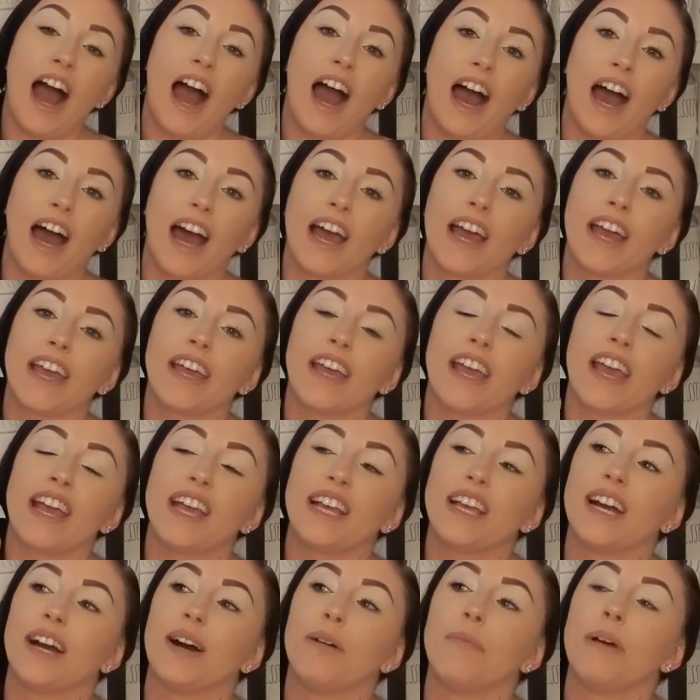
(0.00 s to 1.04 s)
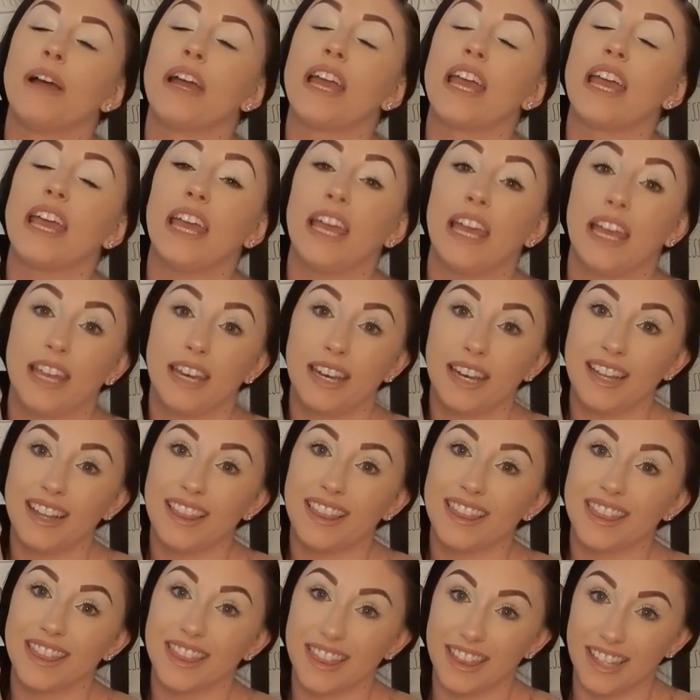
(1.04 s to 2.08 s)
I am in
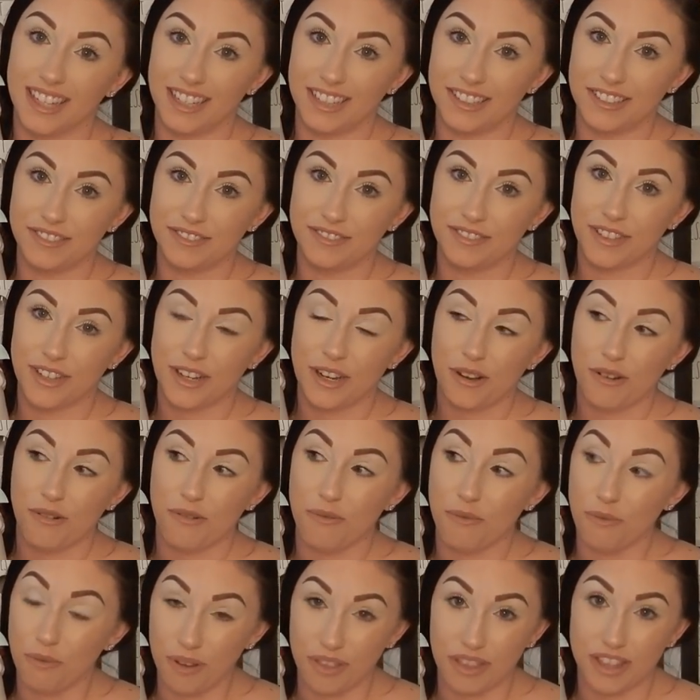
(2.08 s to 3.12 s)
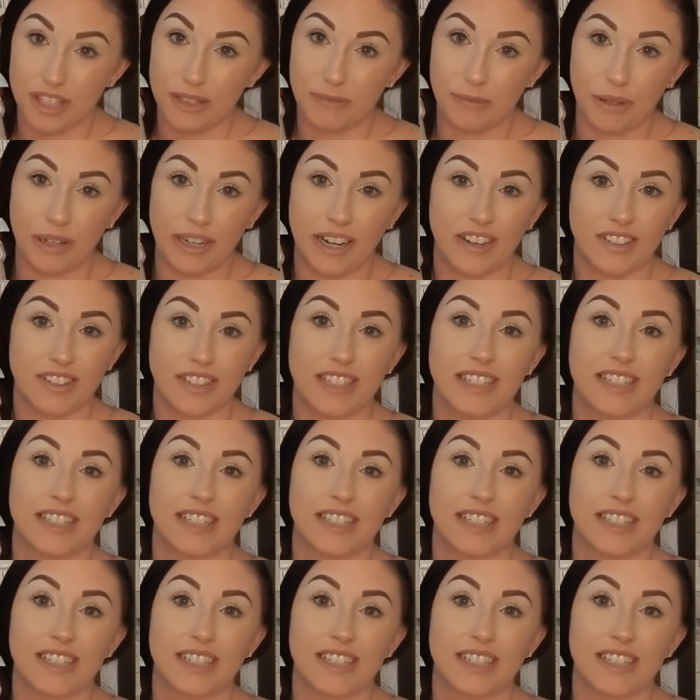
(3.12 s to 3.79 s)
love with this birdhouse.